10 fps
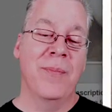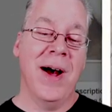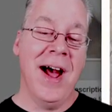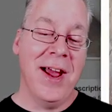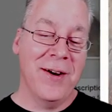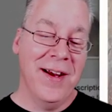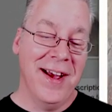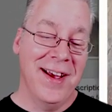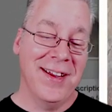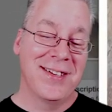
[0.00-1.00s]

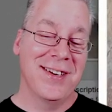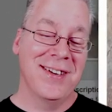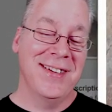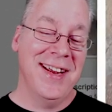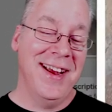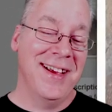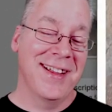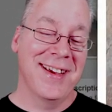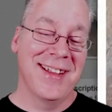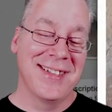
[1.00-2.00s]
Biohazard. Take a
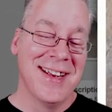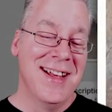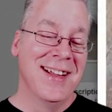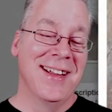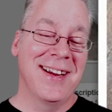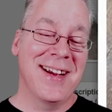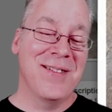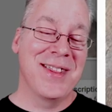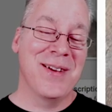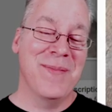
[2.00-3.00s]
look at this. Look
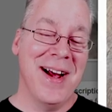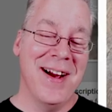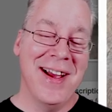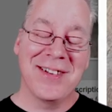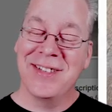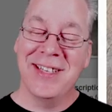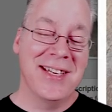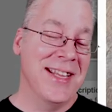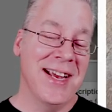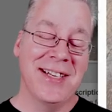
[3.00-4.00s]
at what the Biohazard
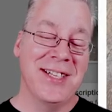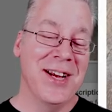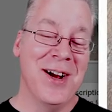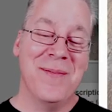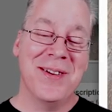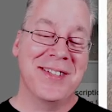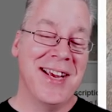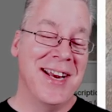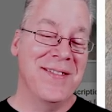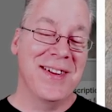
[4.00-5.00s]
did to the Anchi. You almost
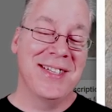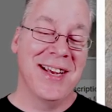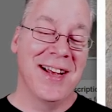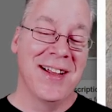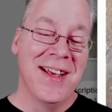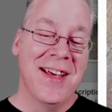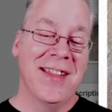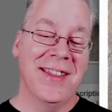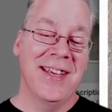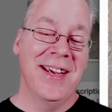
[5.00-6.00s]
can't even tell
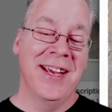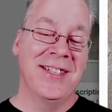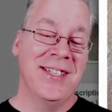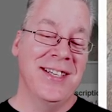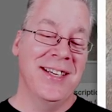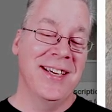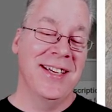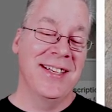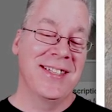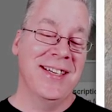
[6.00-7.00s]
that the Anchi
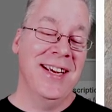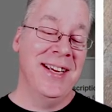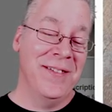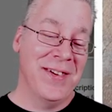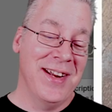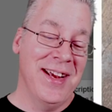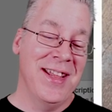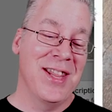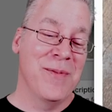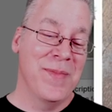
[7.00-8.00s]
is even
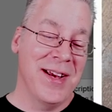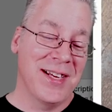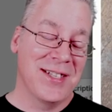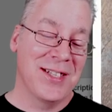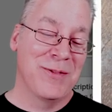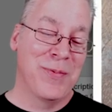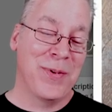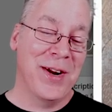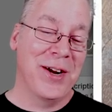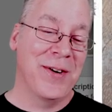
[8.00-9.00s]
in the mix. It's
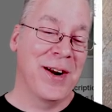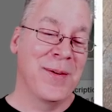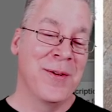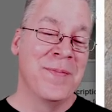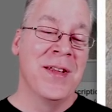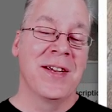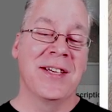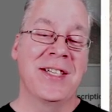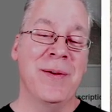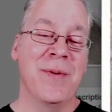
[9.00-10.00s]
pretty incredible.
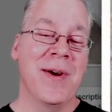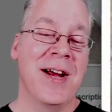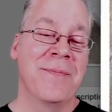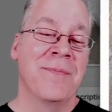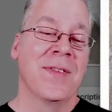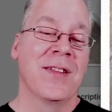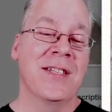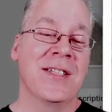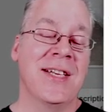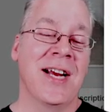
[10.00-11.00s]
Because keep in mind,
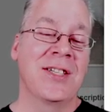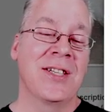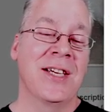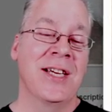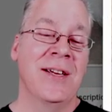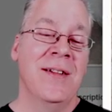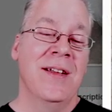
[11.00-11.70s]
this is actually